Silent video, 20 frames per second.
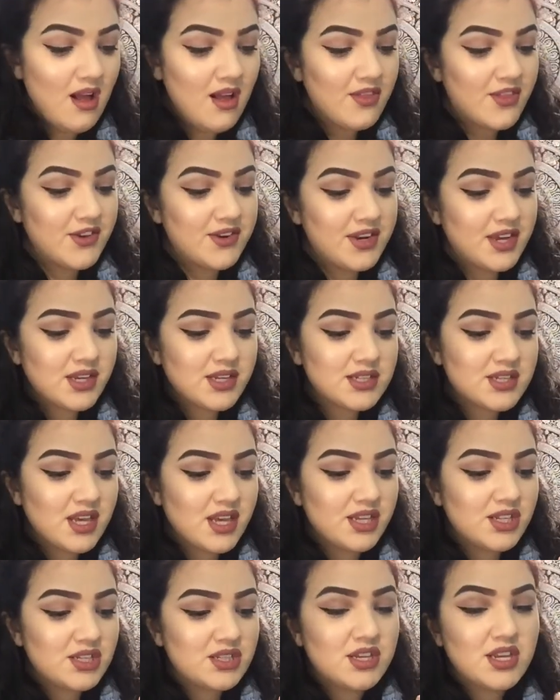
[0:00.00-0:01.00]
the NYX
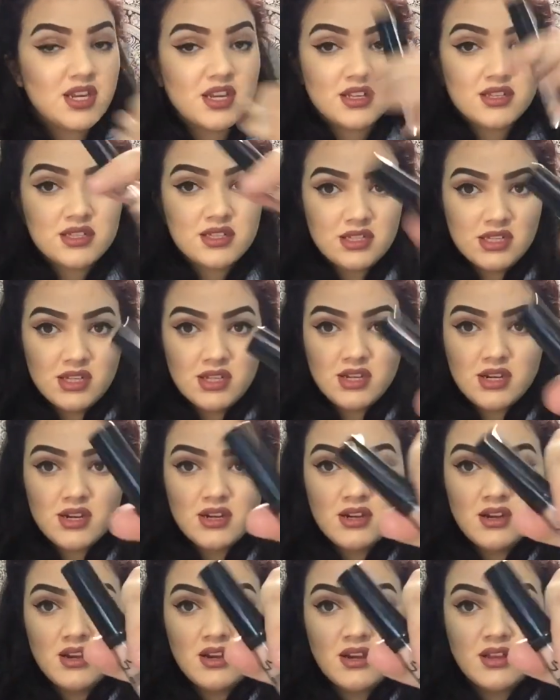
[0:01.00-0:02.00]
HD
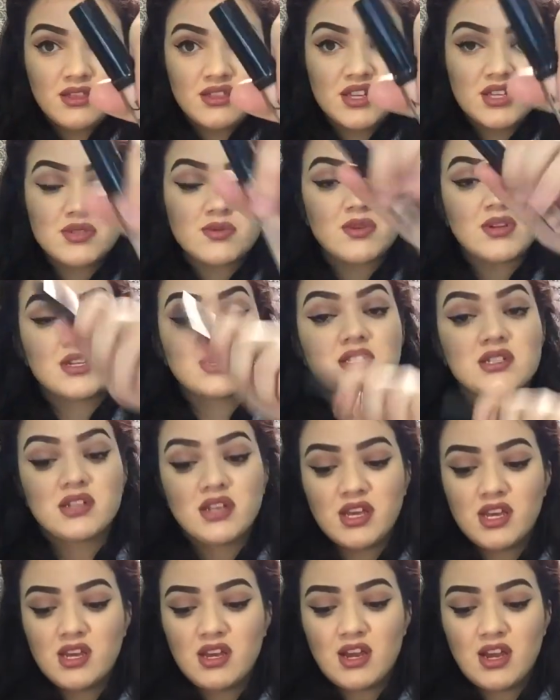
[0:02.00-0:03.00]
concealer. This one is
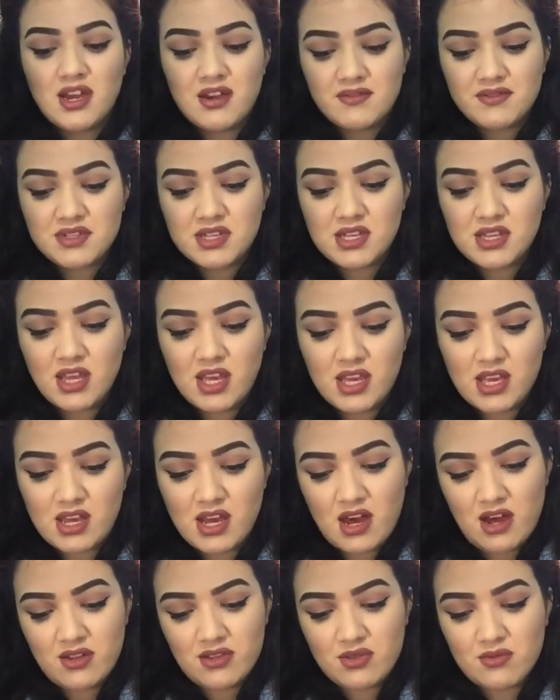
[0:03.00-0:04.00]
light. I obviously like
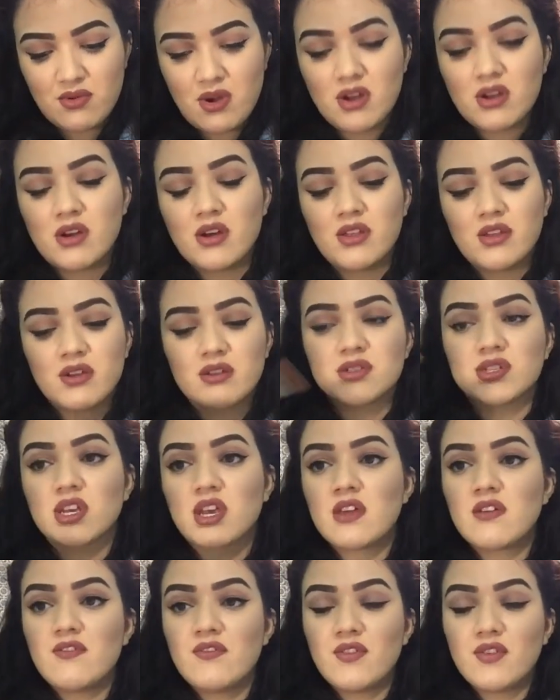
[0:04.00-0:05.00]
got the wrong color. I was
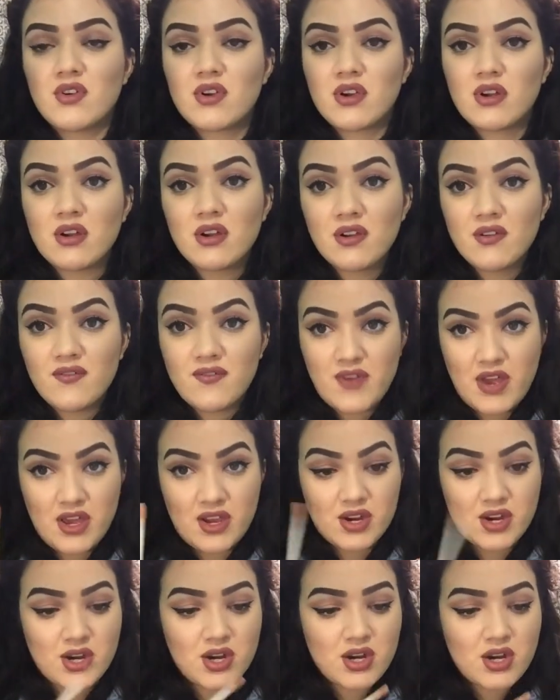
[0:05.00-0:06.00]
looking for
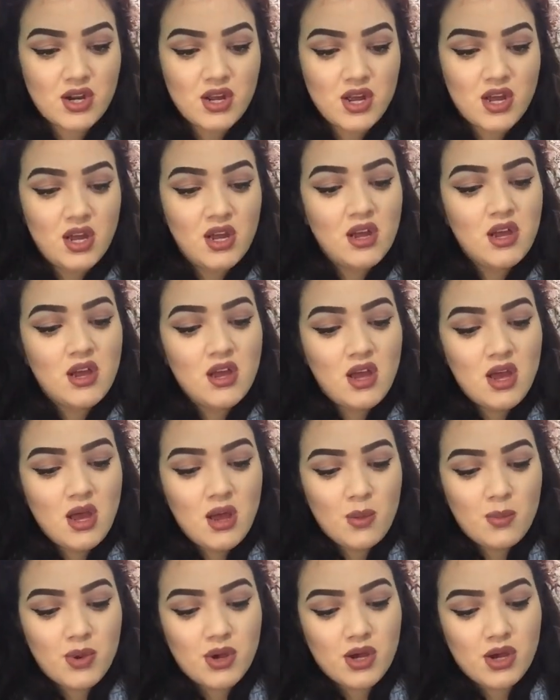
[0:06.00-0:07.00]
fair,
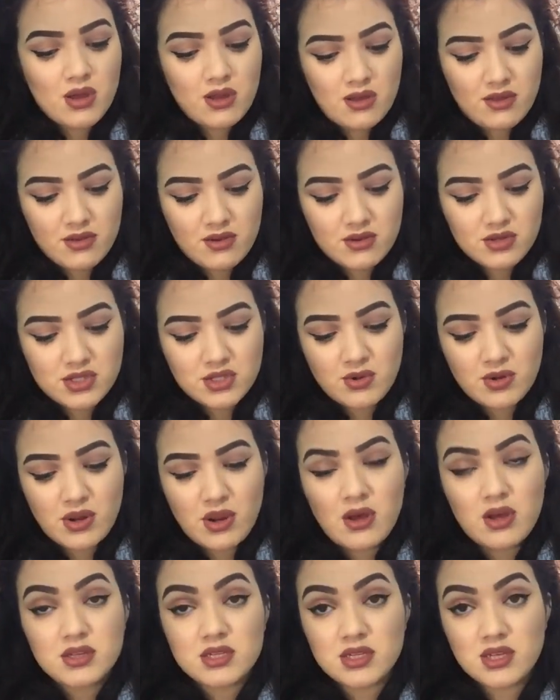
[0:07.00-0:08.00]
but there was no one at
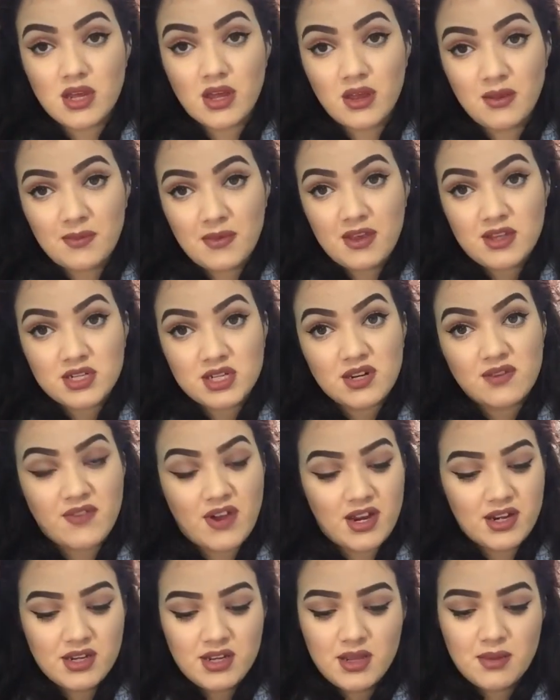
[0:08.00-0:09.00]
all to help me try to
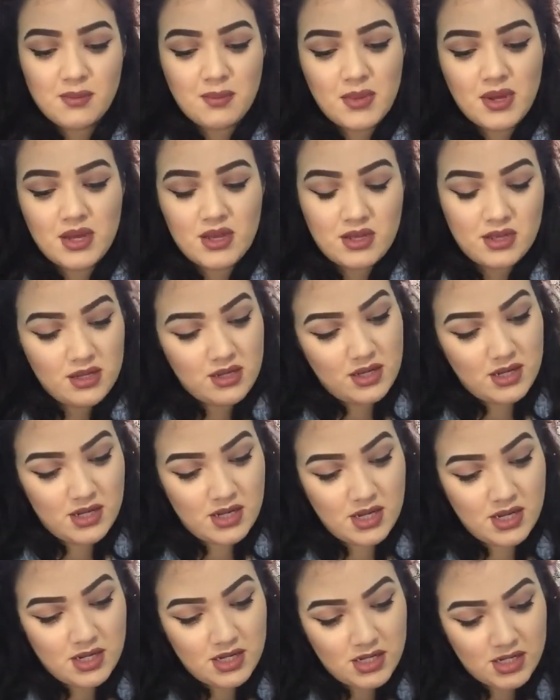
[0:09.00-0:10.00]
find it. But
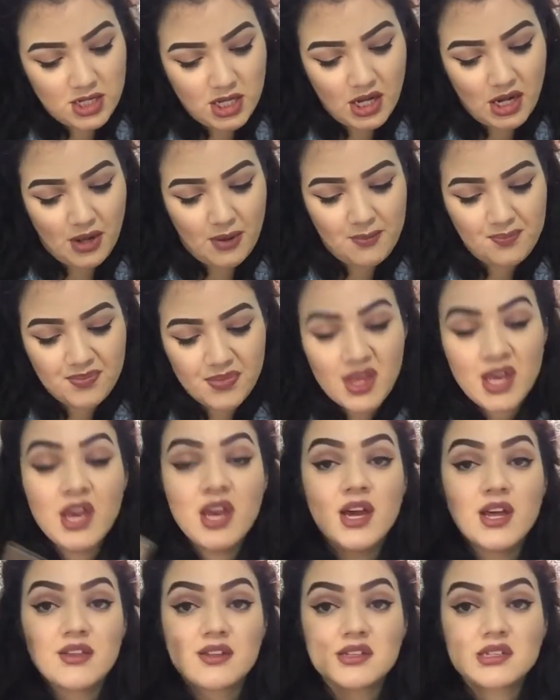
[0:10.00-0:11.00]
you know,
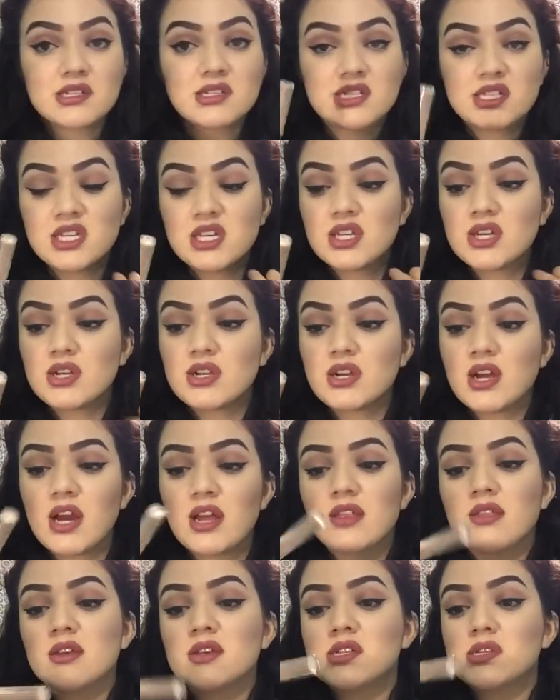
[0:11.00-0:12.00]
this concealer,
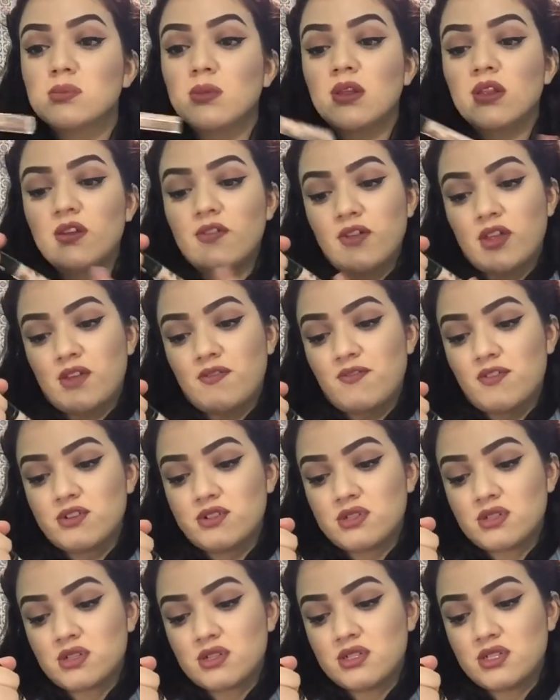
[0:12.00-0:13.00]
this is the
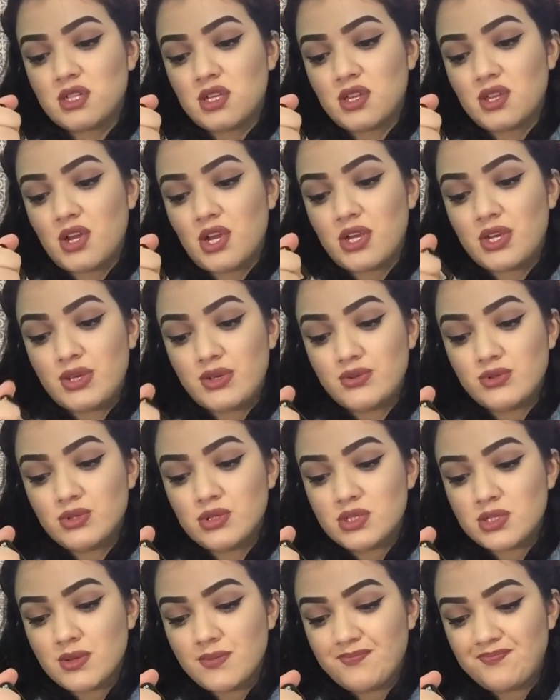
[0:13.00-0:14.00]
first concealer I
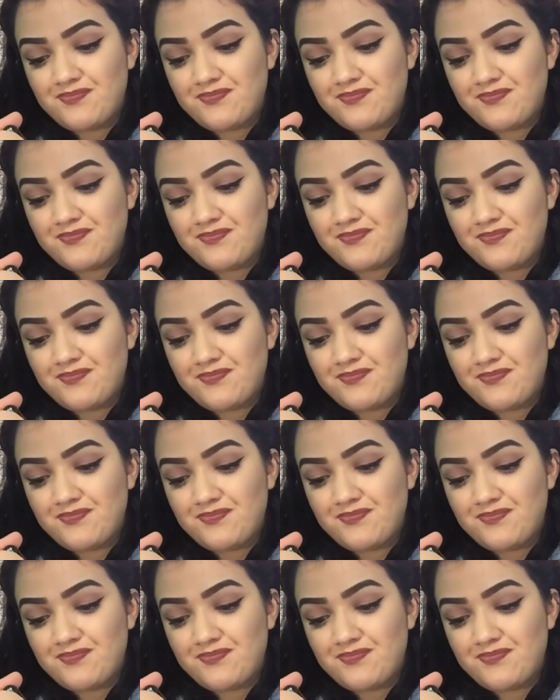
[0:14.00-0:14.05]
used,